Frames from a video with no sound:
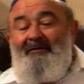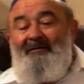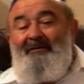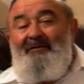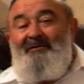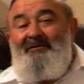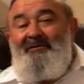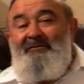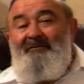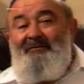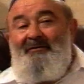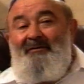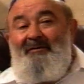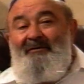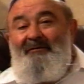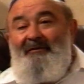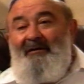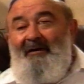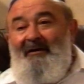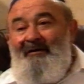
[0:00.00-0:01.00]
Yeshivot
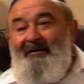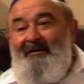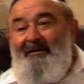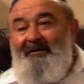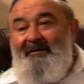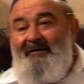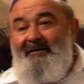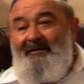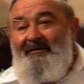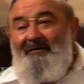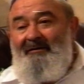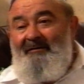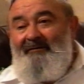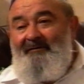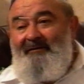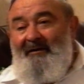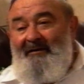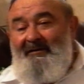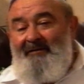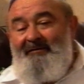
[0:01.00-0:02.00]
of
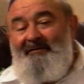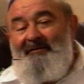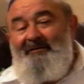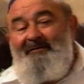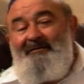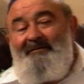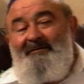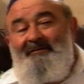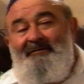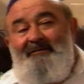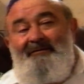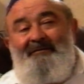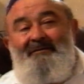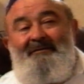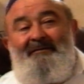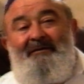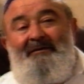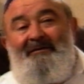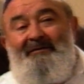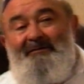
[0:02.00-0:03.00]
Hungary
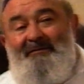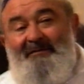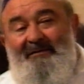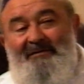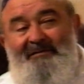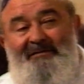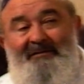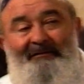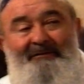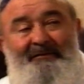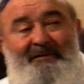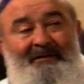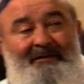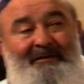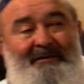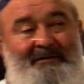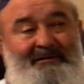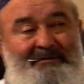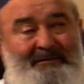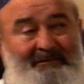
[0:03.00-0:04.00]
and Transylvania,